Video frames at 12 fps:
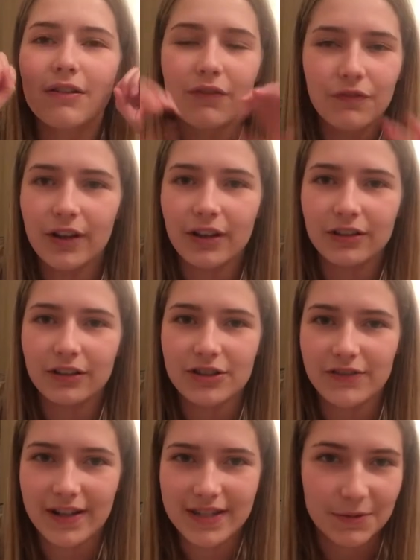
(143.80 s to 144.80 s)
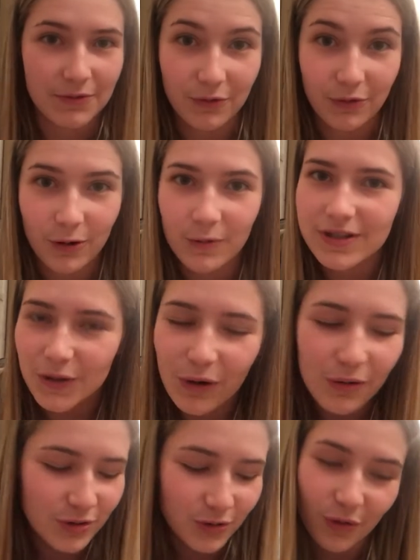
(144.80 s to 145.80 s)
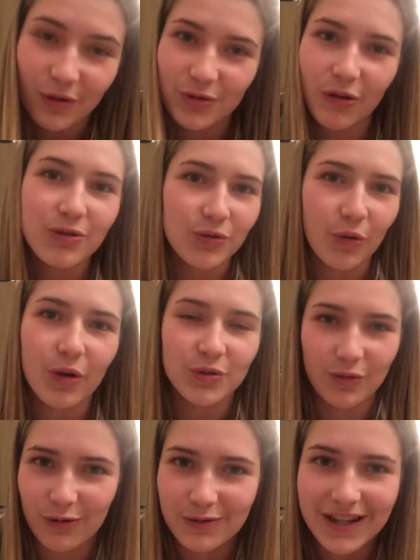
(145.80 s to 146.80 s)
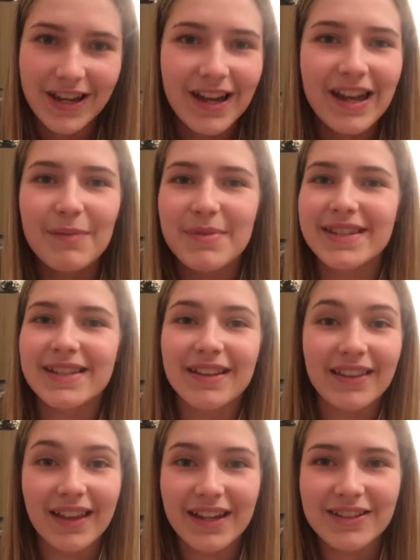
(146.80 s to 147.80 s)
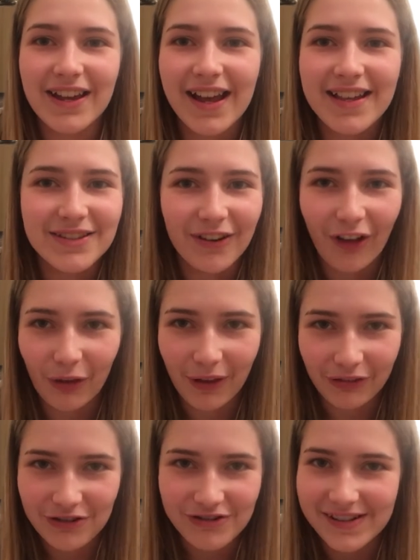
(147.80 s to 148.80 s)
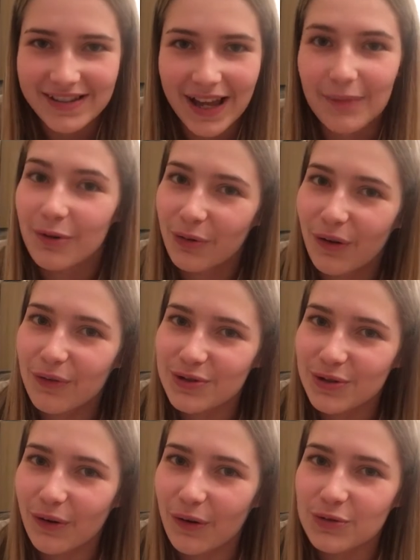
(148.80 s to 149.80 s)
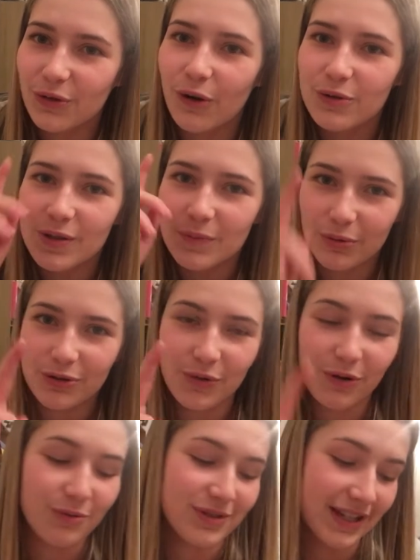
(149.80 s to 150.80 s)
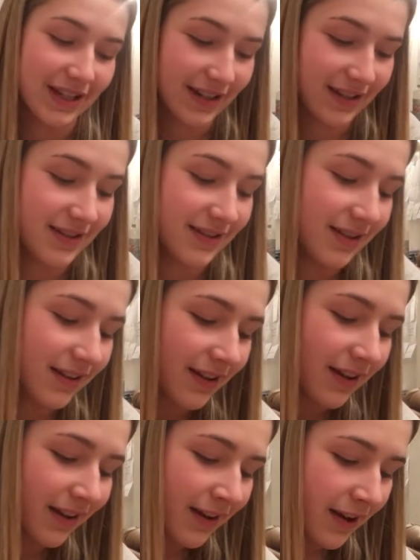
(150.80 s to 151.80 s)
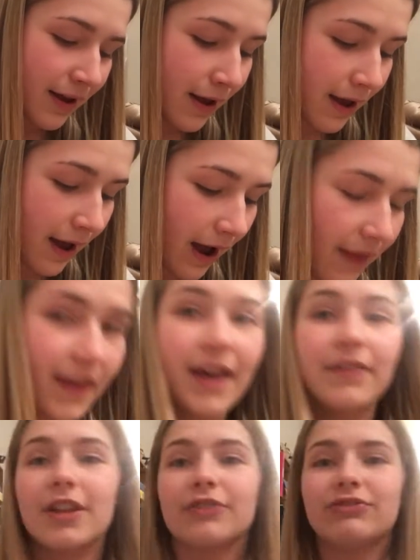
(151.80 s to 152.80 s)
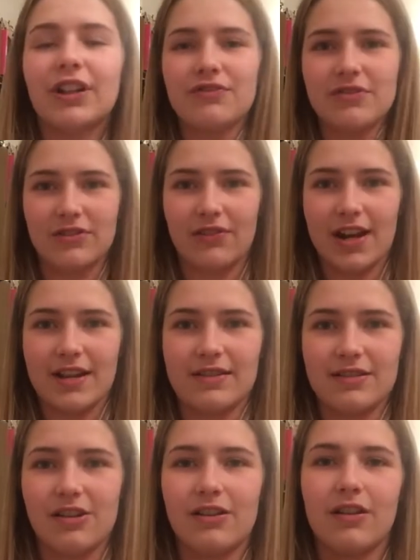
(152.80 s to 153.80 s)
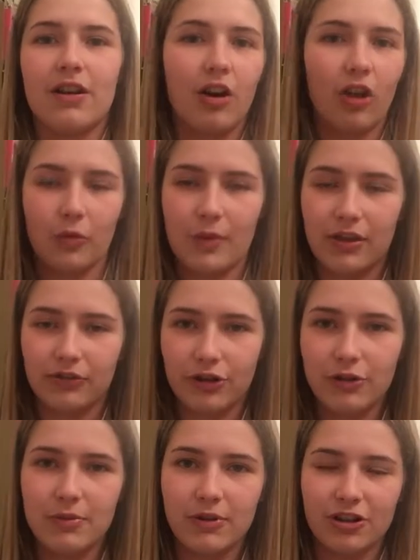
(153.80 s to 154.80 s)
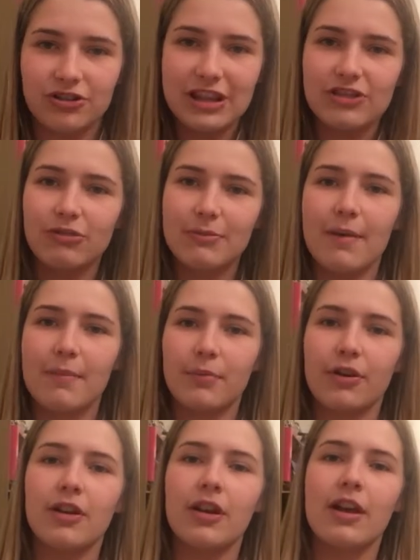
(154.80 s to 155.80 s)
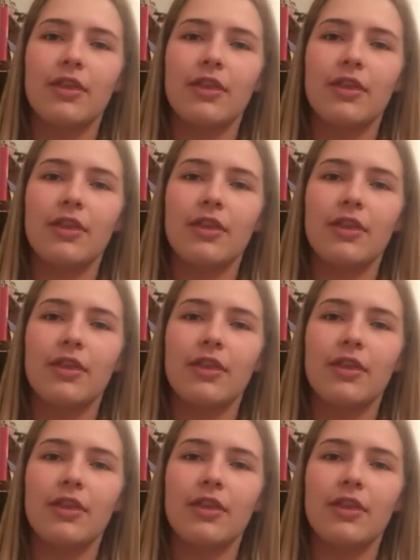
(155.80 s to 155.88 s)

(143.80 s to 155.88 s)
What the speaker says: Fill your answer with quotes. Quotes, quotes, quotes, quotes, quotes. Be singing that in your head all the way through your exam. Quotes, quotes, quotes. Put your quotes in, kids. And then reference the writer all the way through, because you need to remember